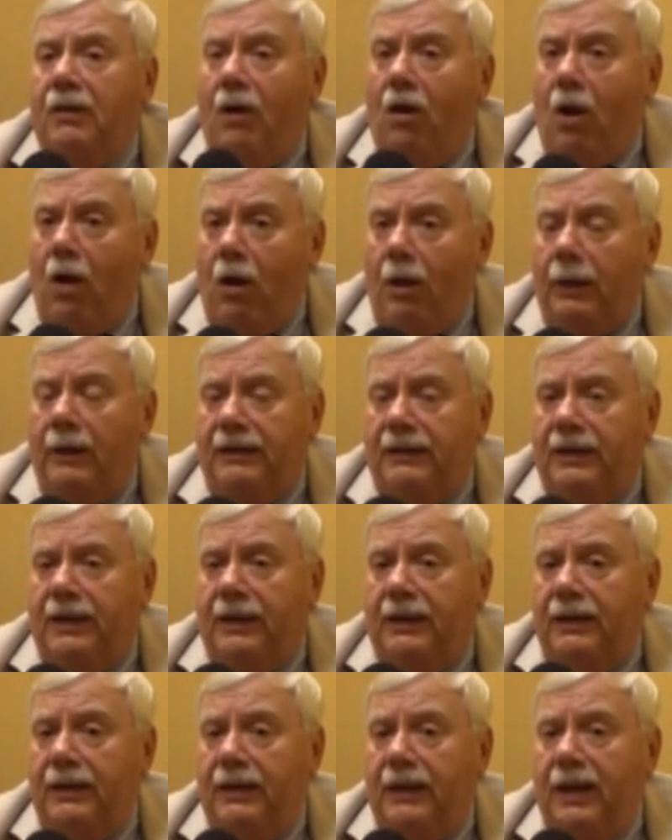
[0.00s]

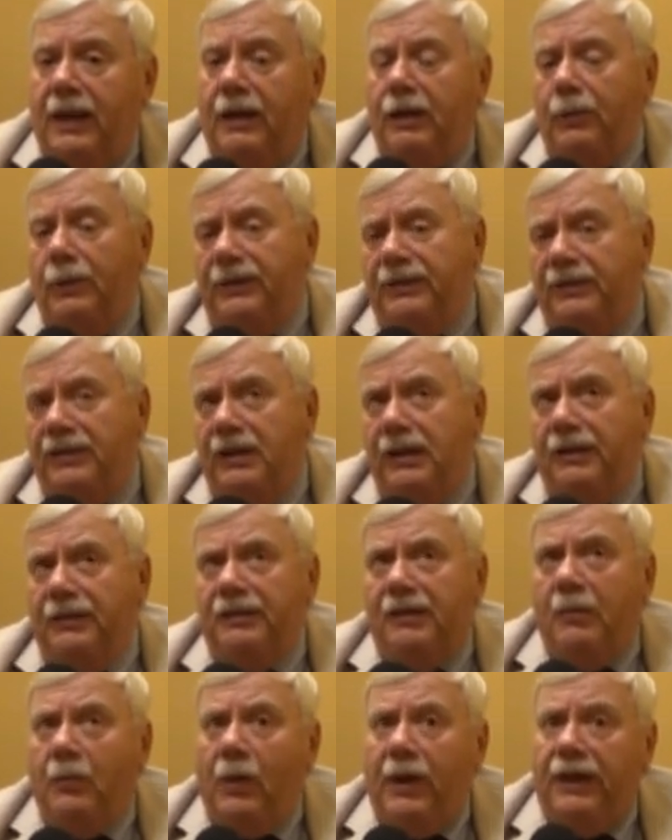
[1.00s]
holiday. And you would see
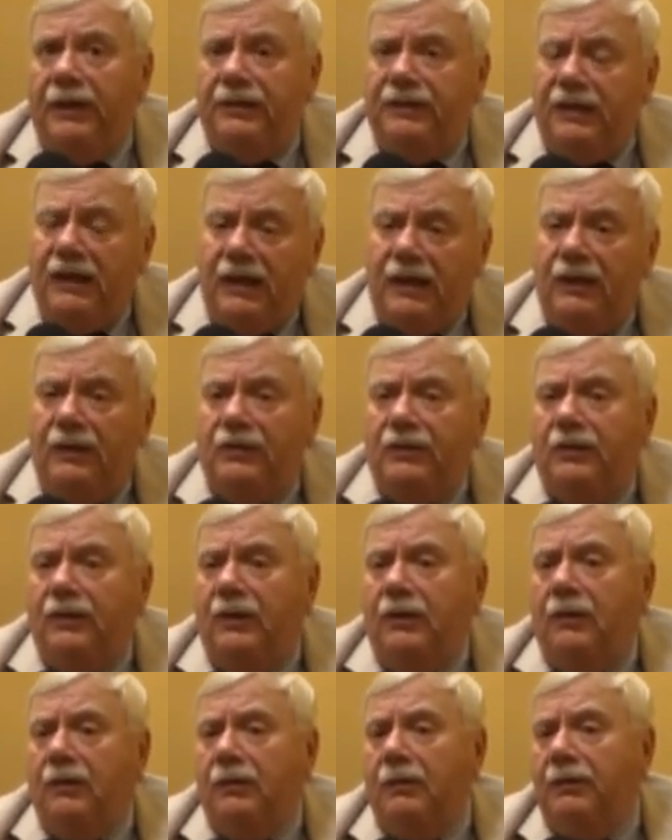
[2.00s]
in some ways
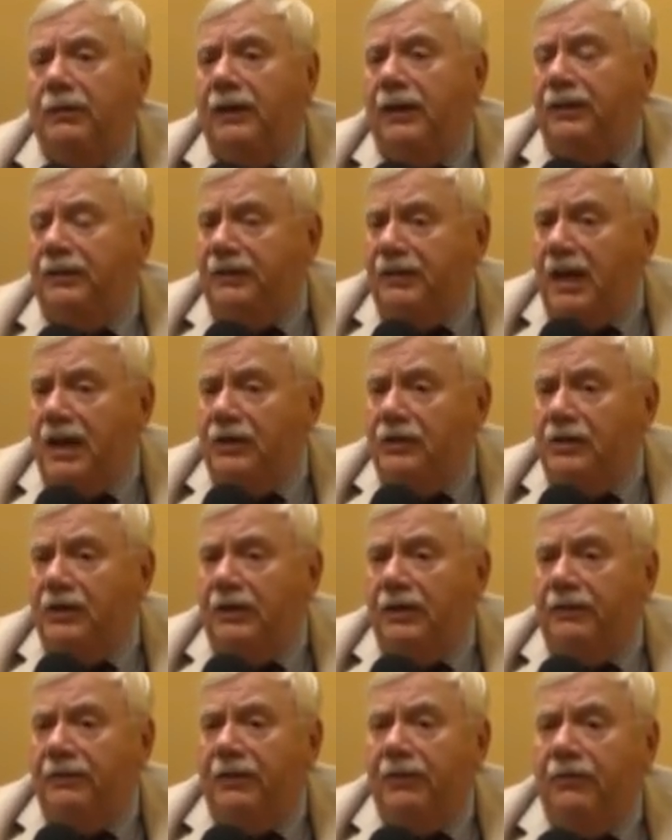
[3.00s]
Easter, the
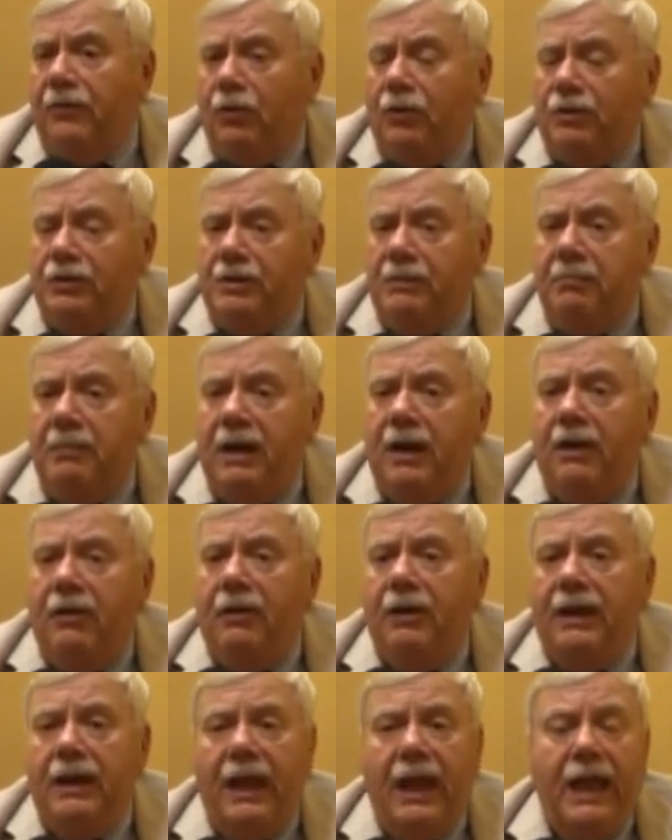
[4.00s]
Ascension of the Virgin
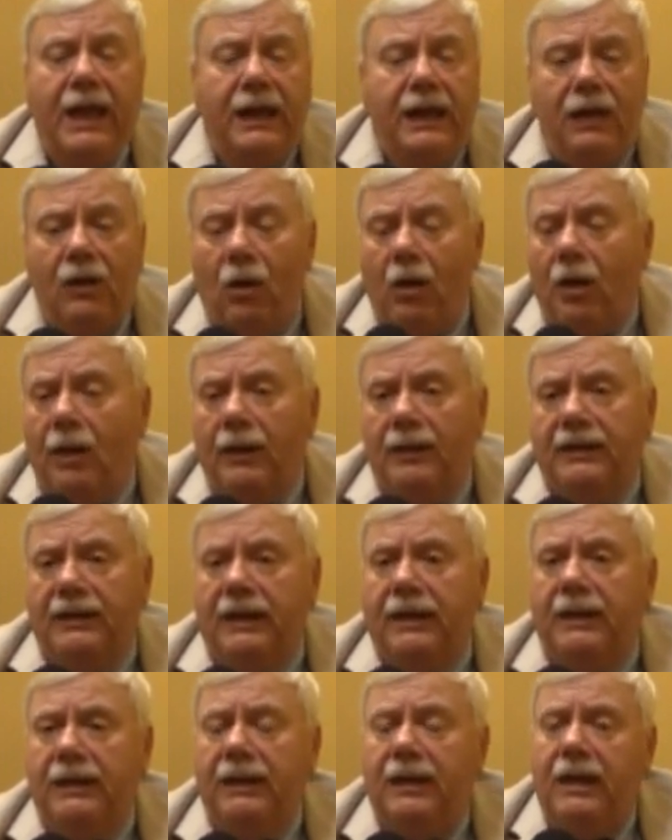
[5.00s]
Mary, any
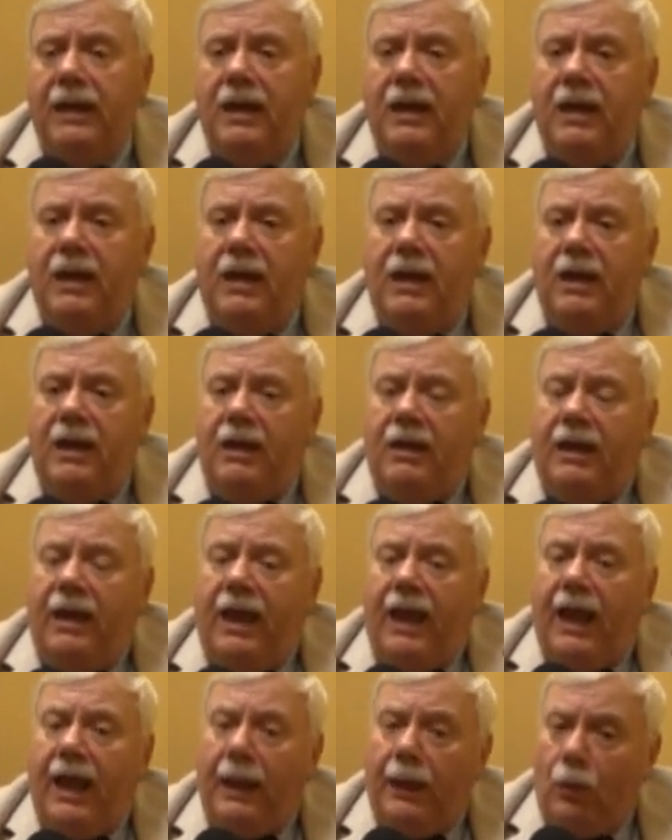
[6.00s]
holiday.
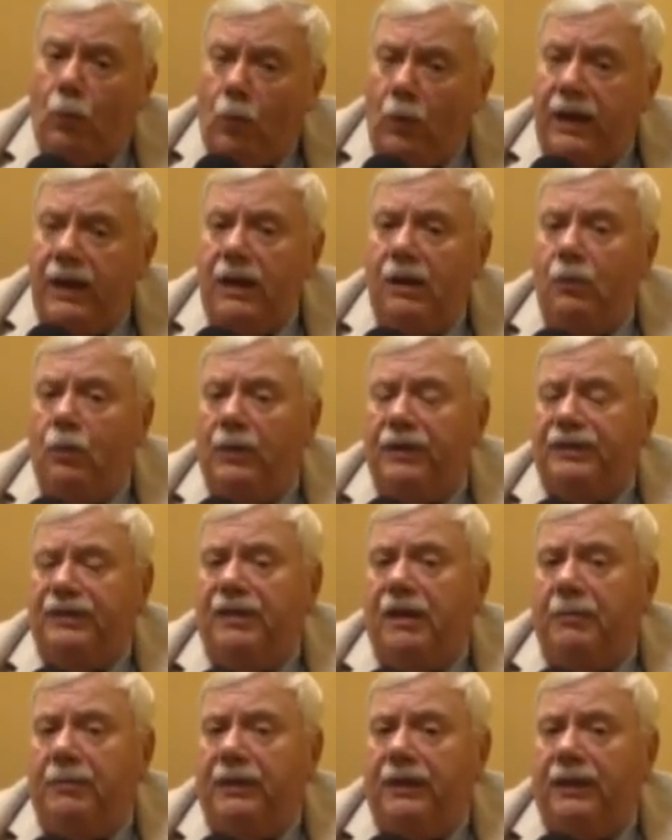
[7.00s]
Halloween was
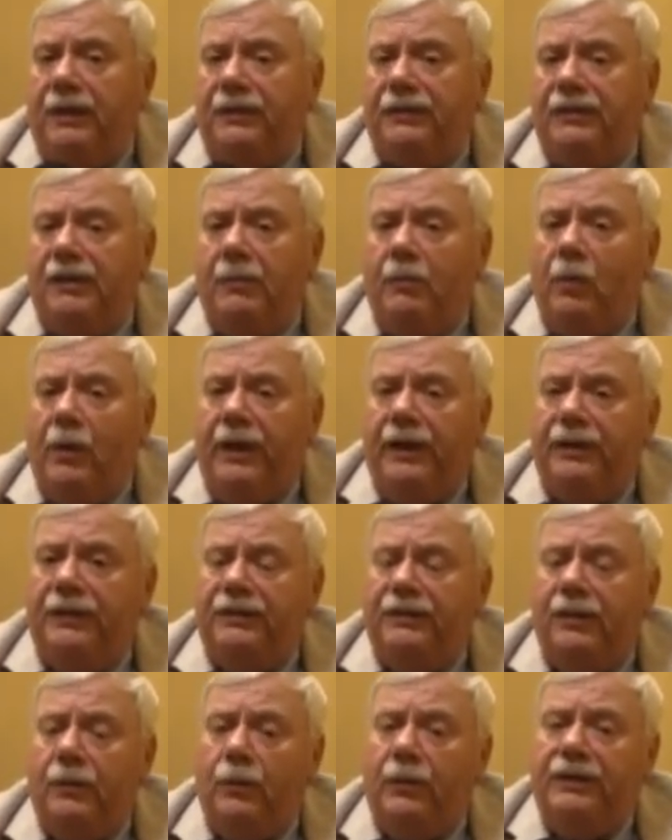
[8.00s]
something in some
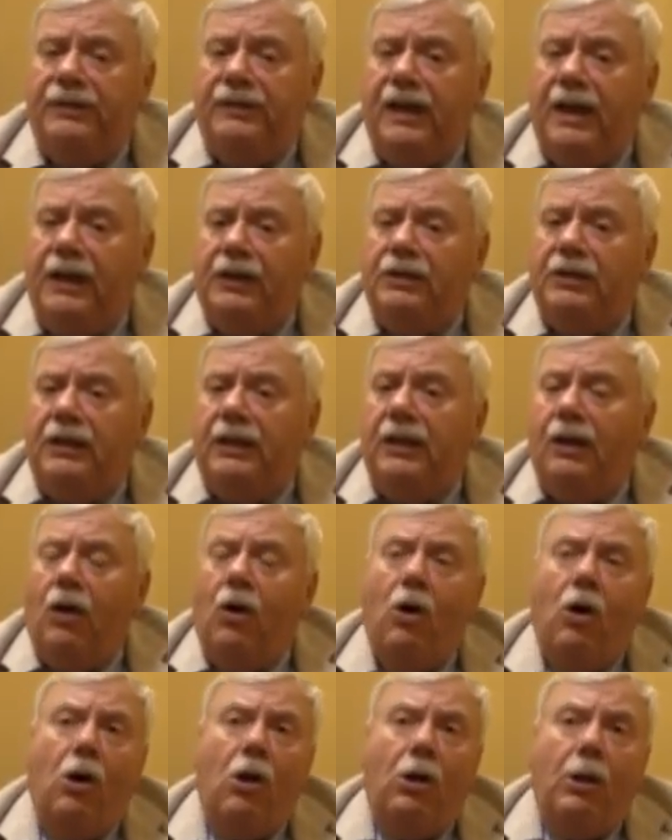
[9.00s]
ways that was actually
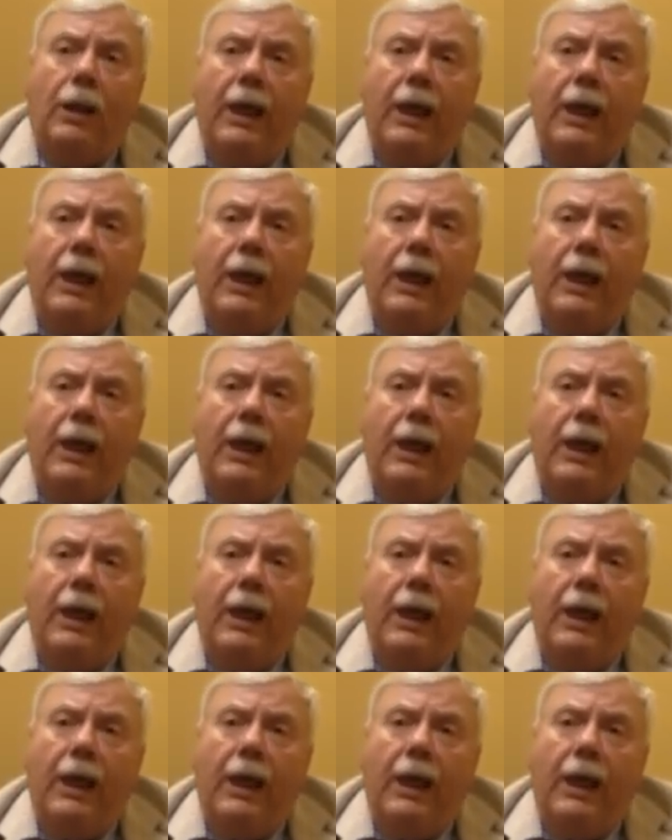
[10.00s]
All